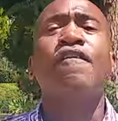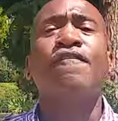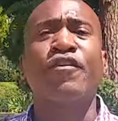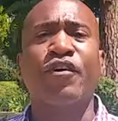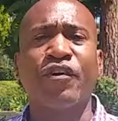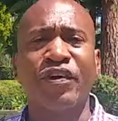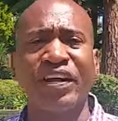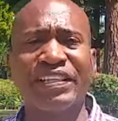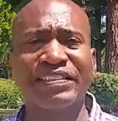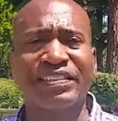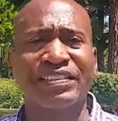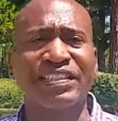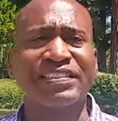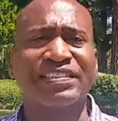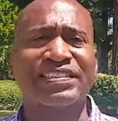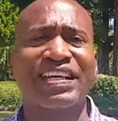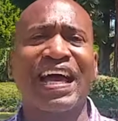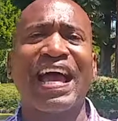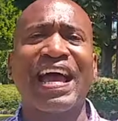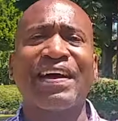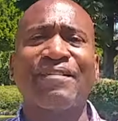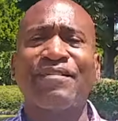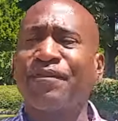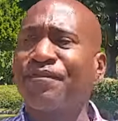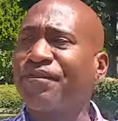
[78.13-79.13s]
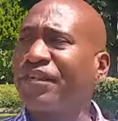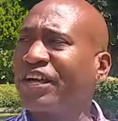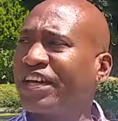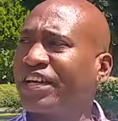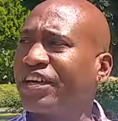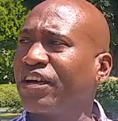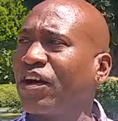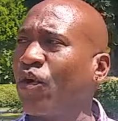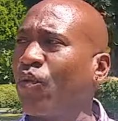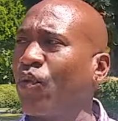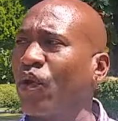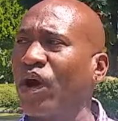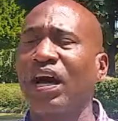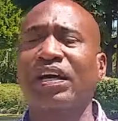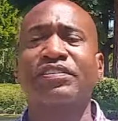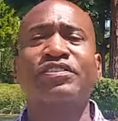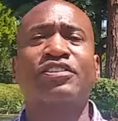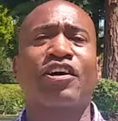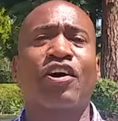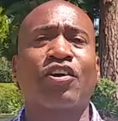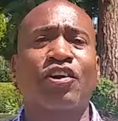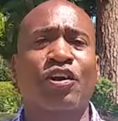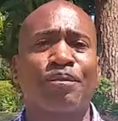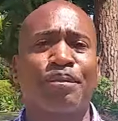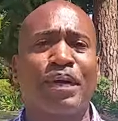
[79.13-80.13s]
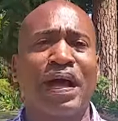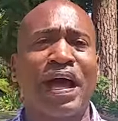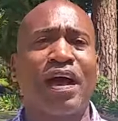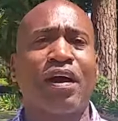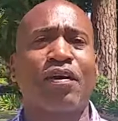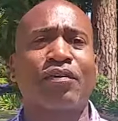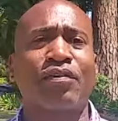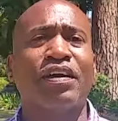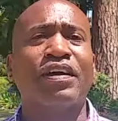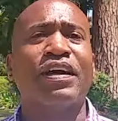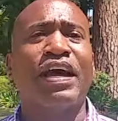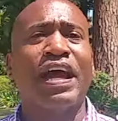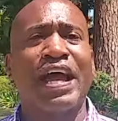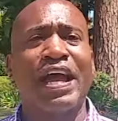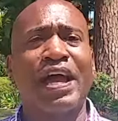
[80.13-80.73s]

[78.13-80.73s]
For instance, I have a video where I talk about